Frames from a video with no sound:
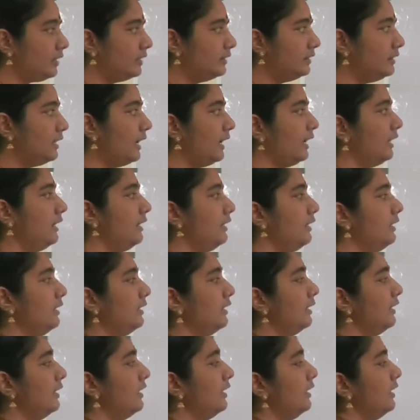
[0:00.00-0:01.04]
then
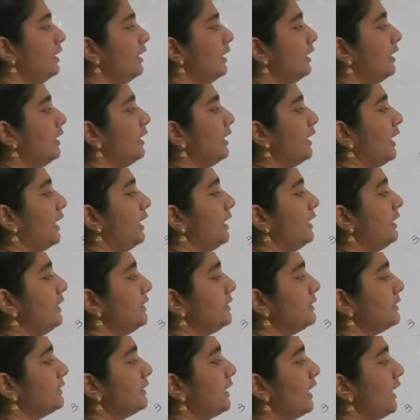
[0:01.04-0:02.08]
9
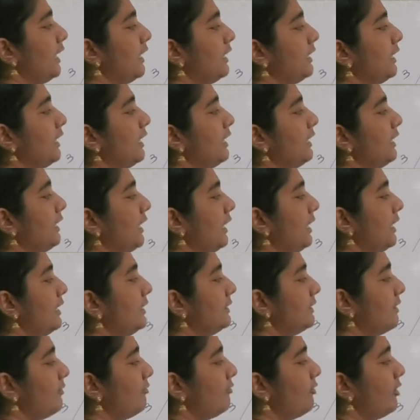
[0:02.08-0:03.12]
is greater than 10
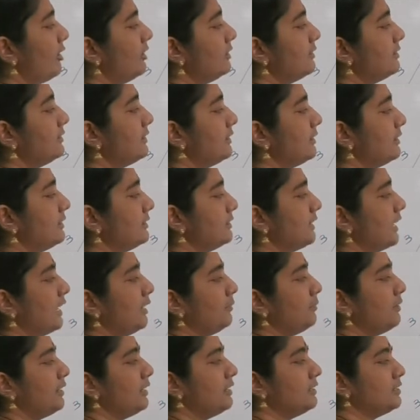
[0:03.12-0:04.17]
is a false
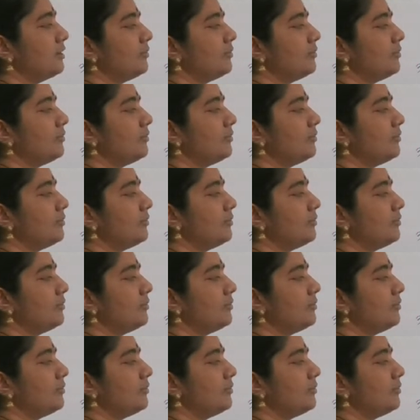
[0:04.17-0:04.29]
statement.